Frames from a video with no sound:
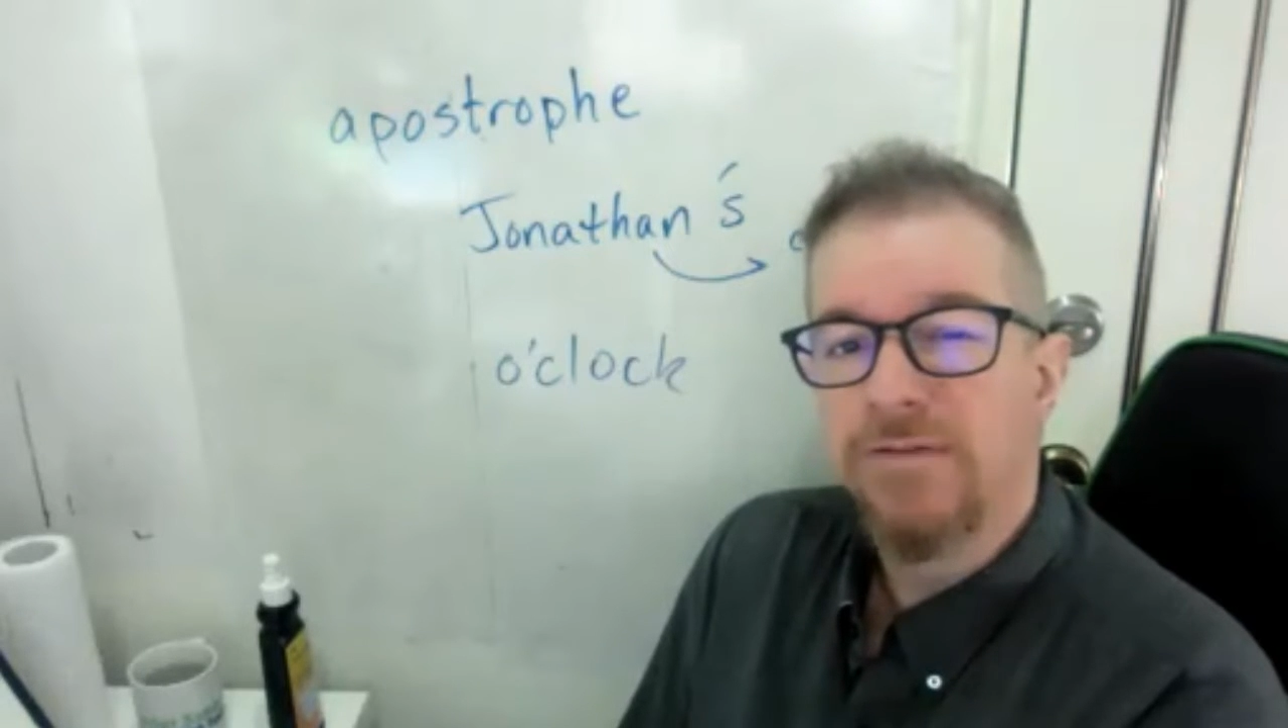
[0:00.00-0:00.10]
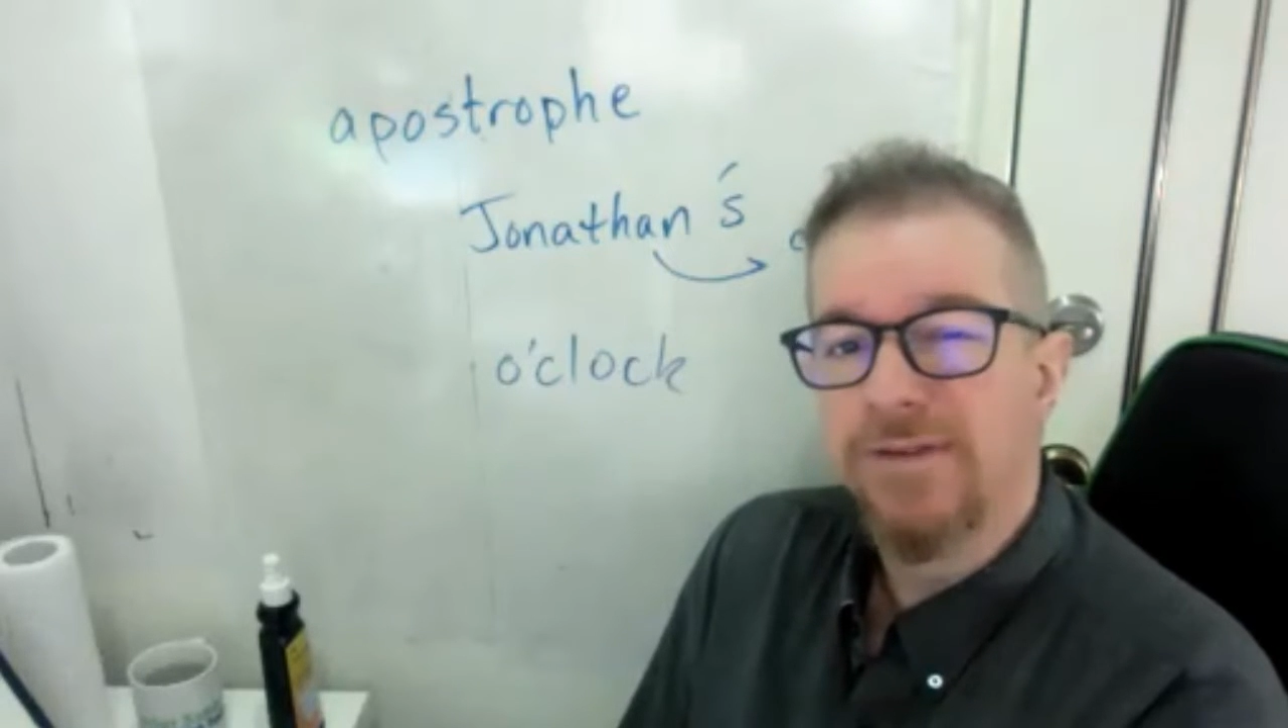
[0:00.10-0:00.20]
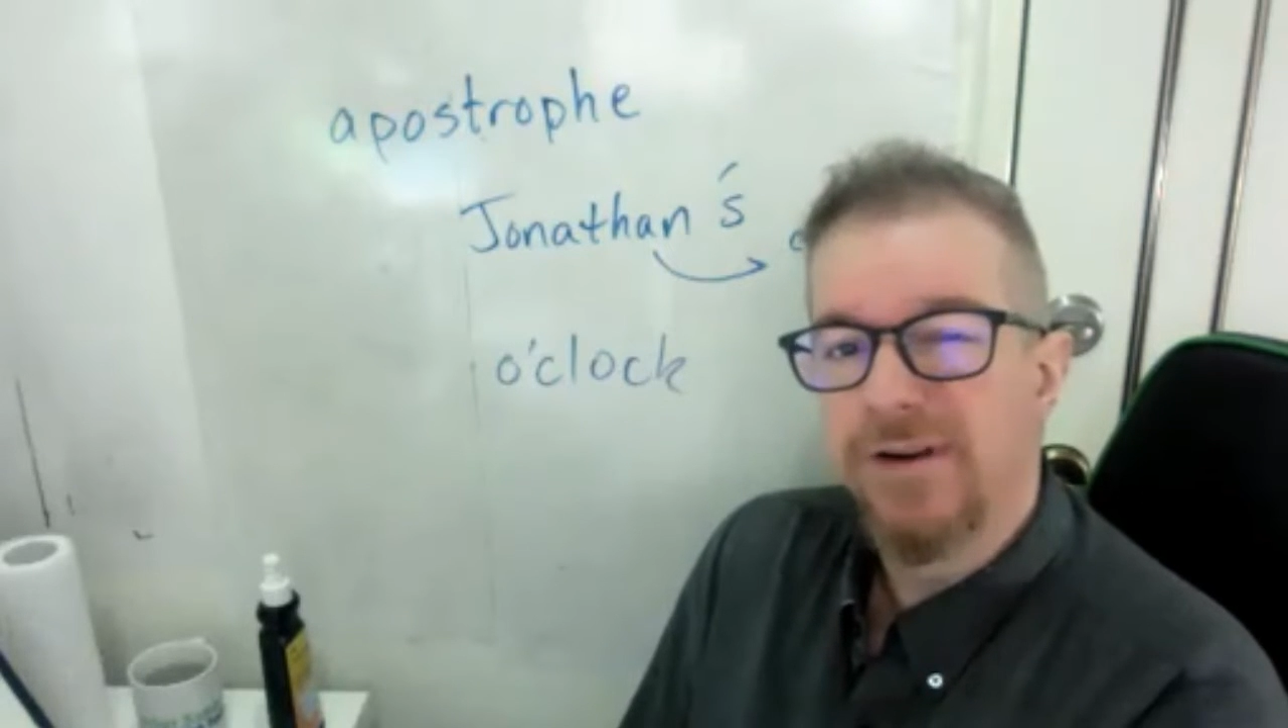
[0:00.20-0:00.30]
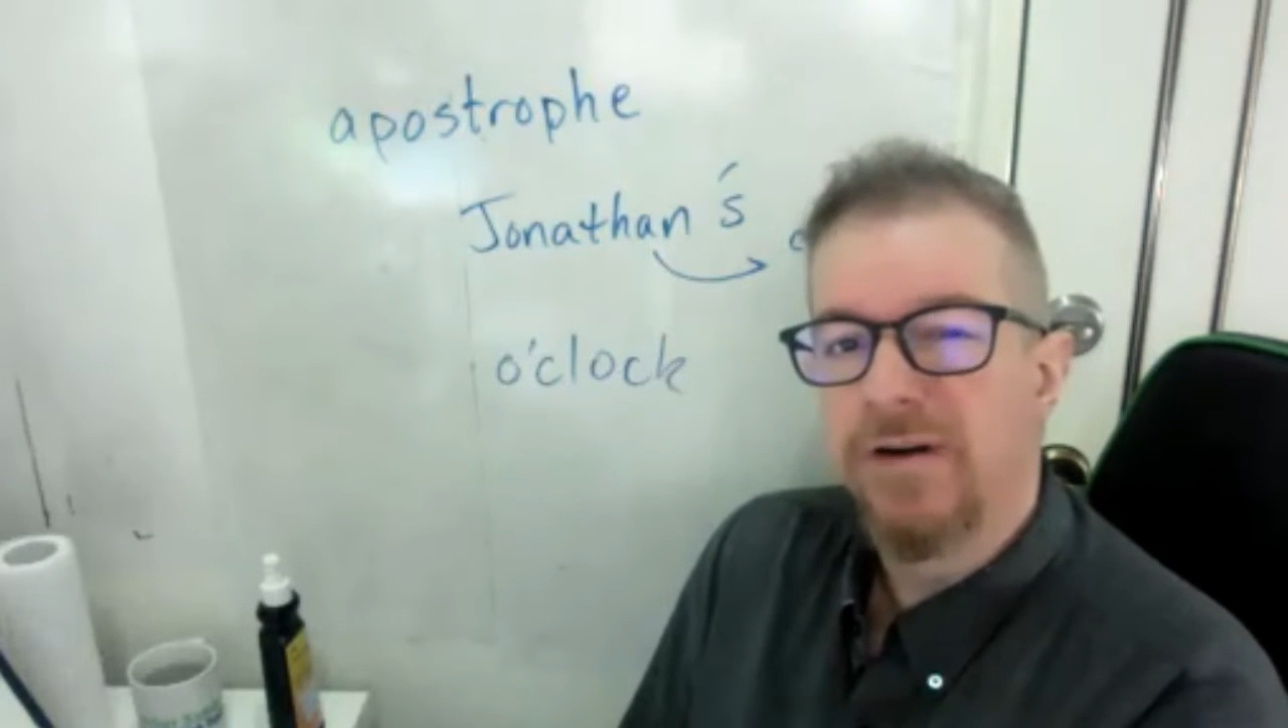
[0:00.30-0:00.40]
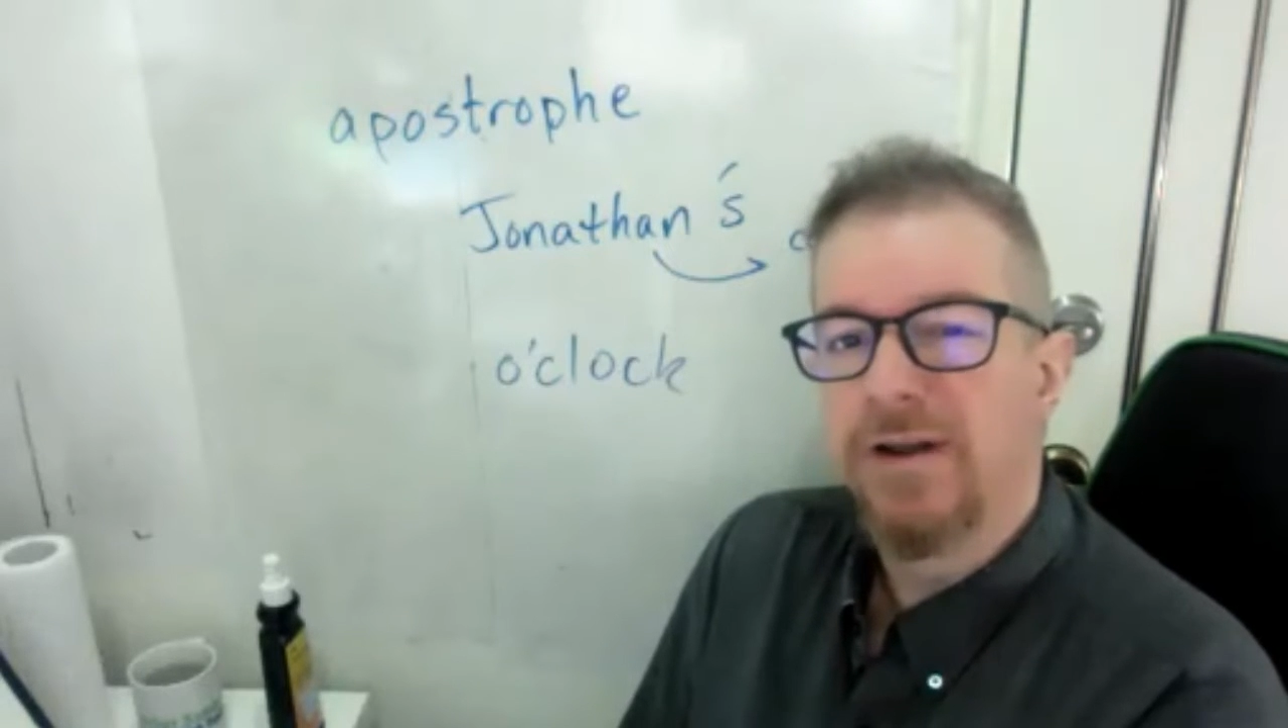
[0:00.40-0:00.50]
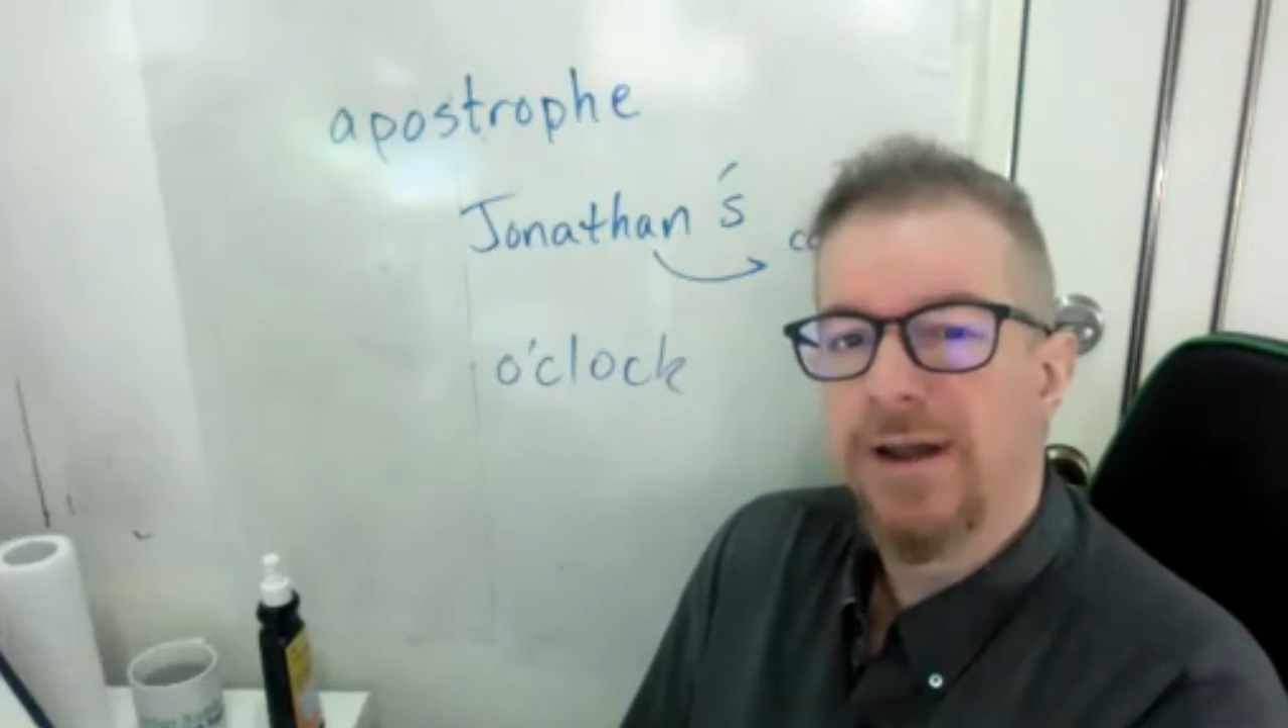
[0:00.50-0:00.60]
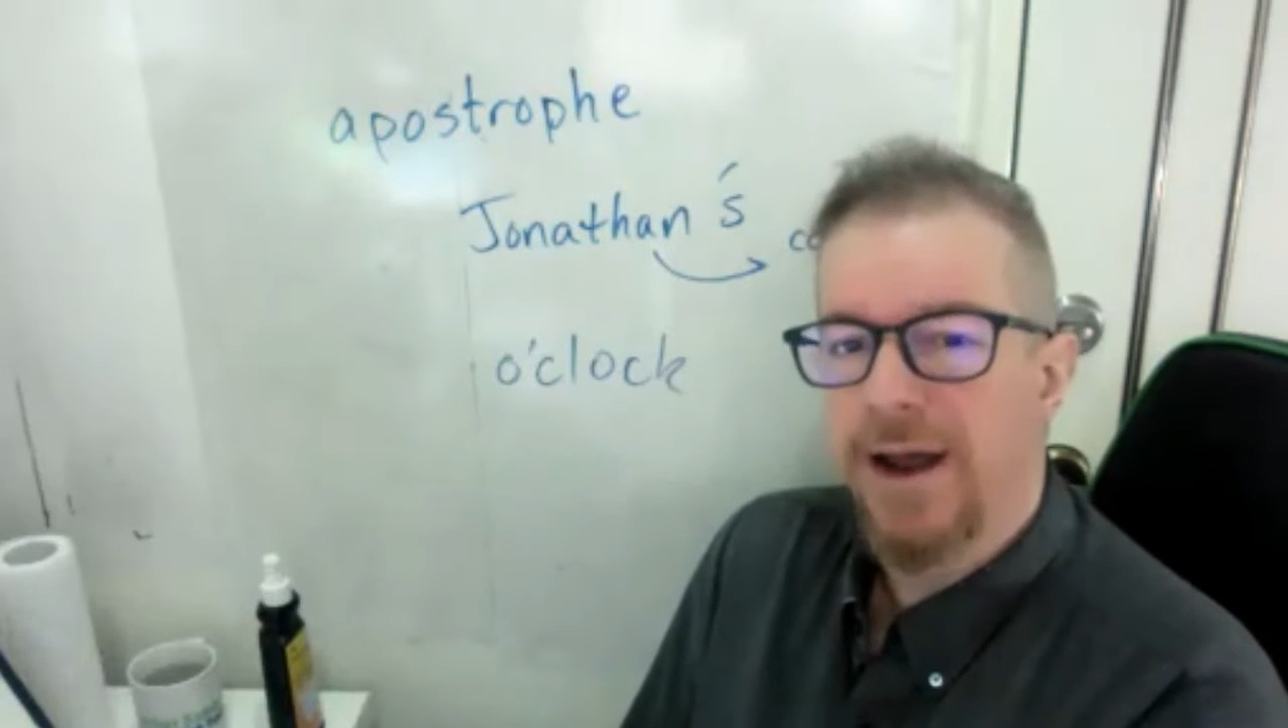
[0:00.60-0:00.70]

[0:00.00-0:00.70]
very